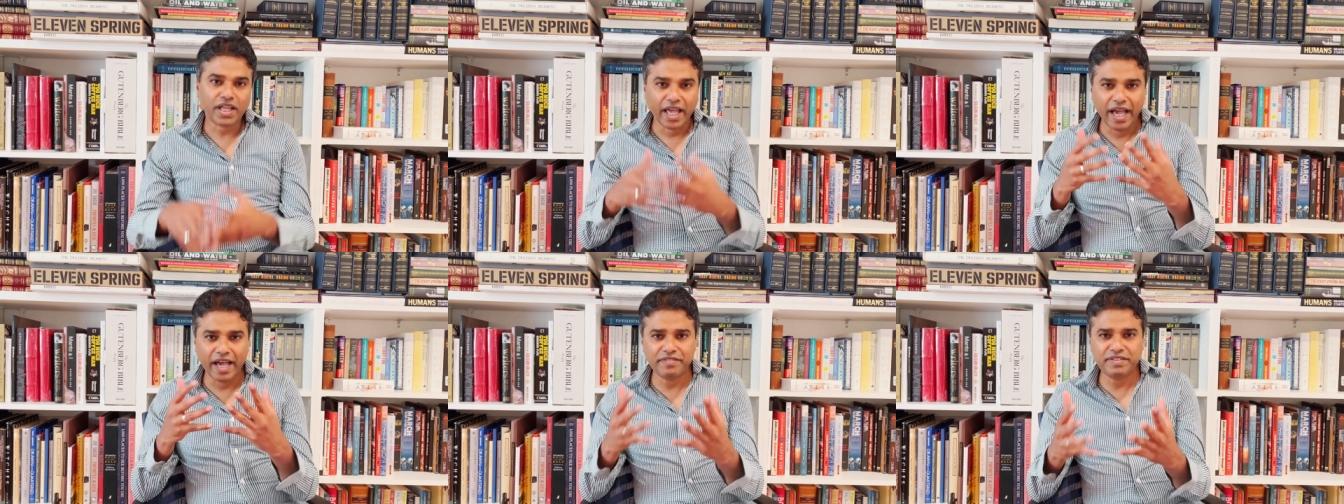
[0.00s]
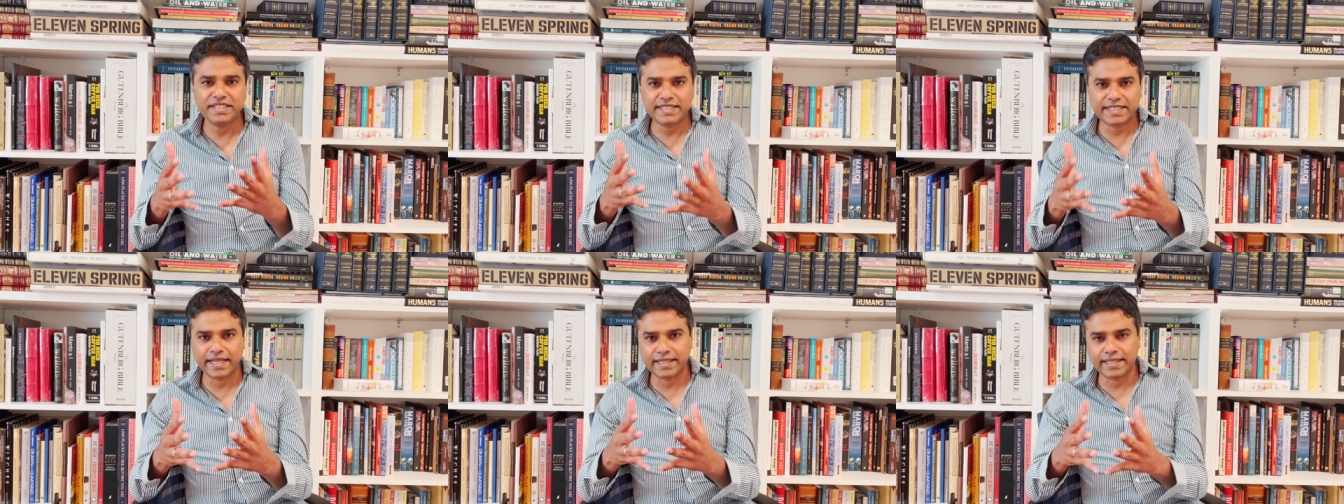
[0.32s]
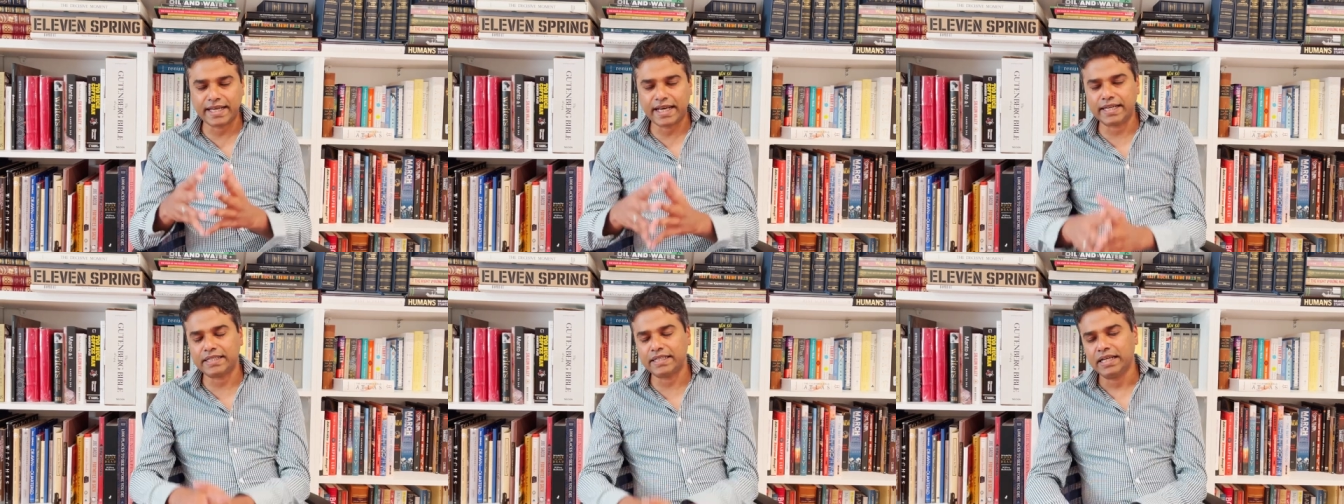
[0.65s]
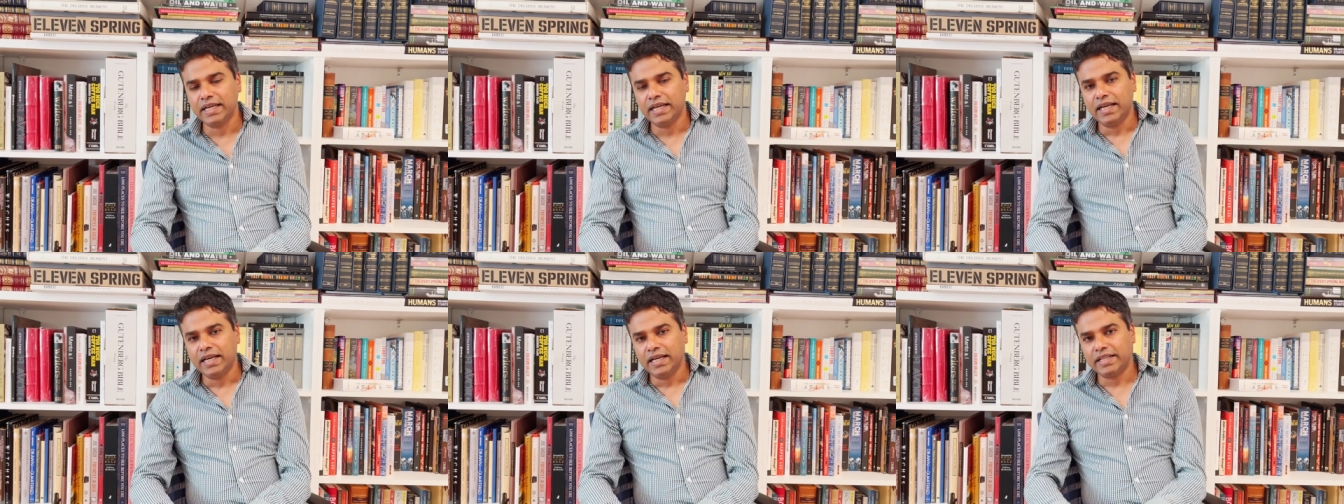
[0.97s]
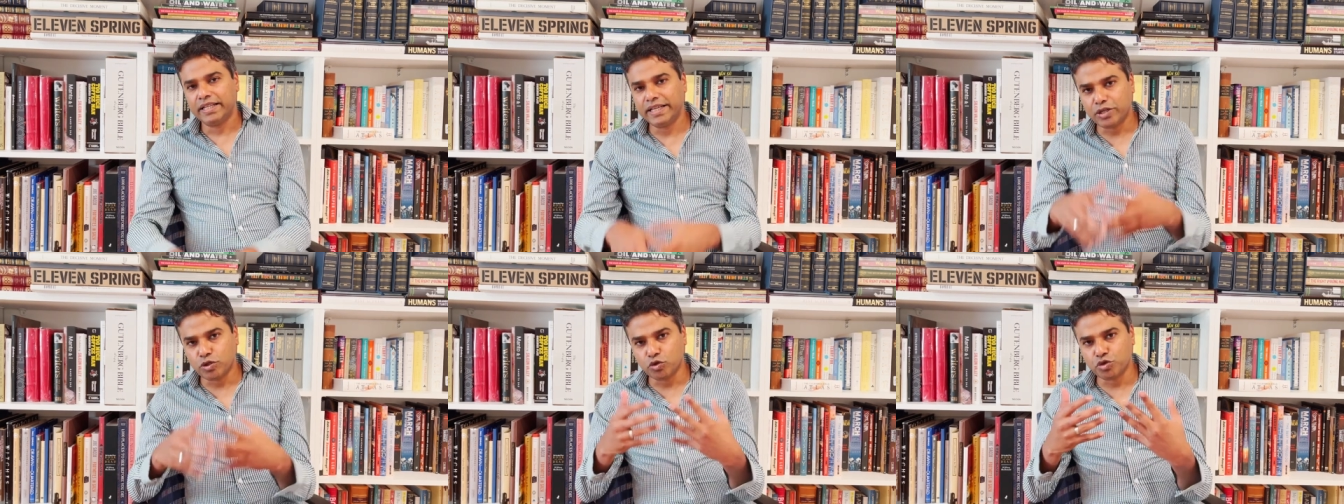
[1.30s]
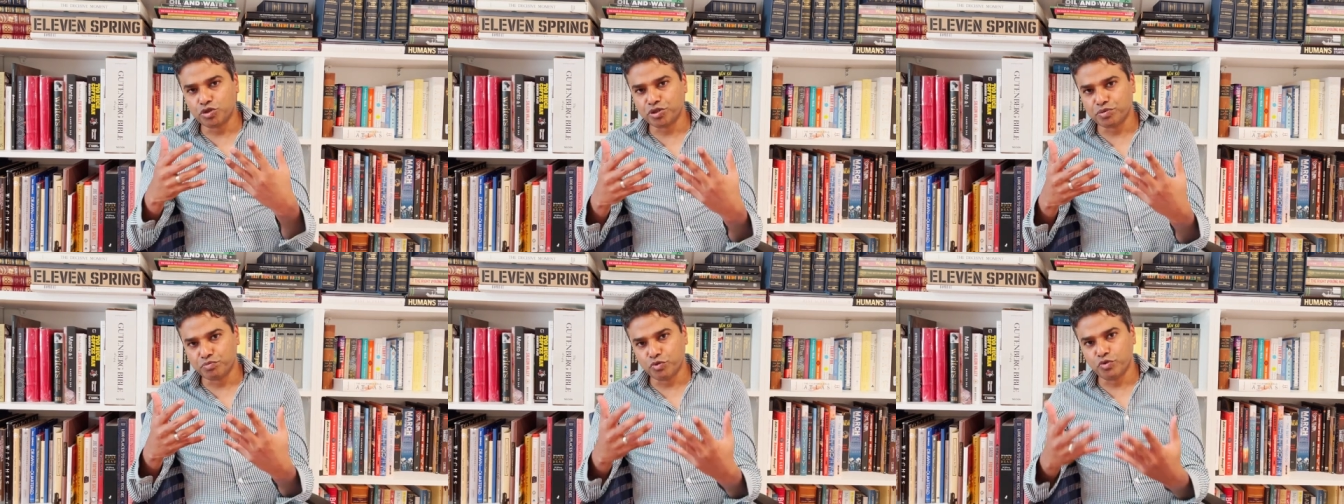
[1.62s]
Having said that, the
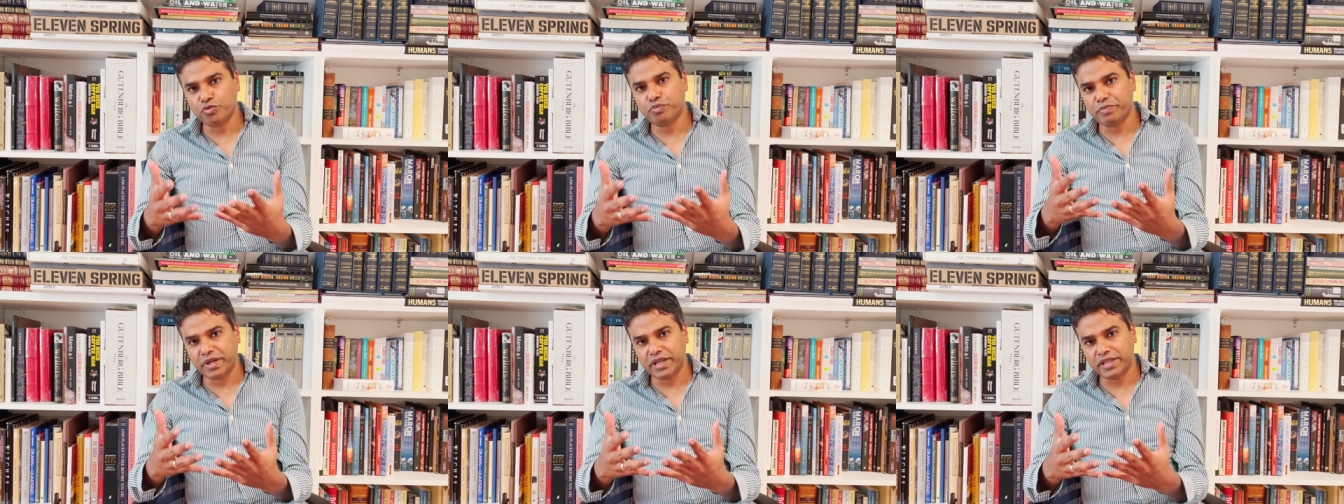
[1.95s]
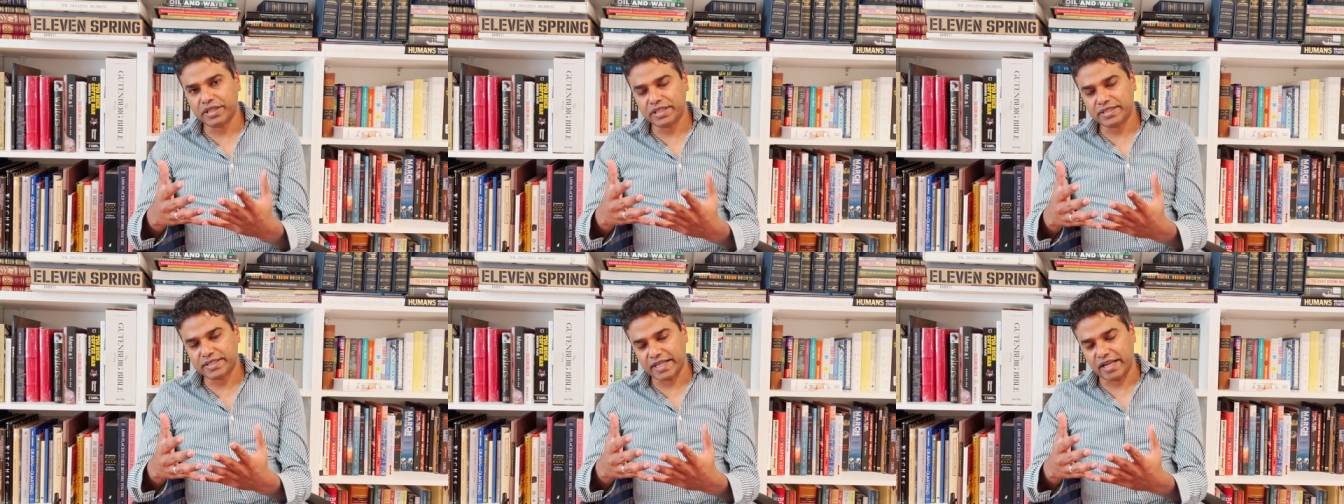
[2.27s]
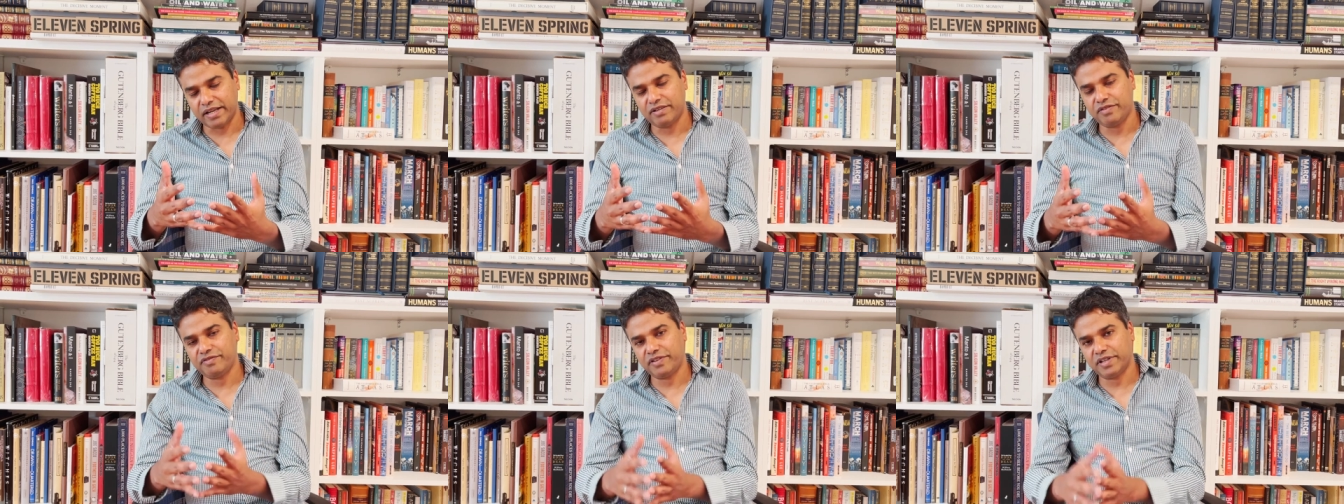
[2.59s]
inclusion movement itself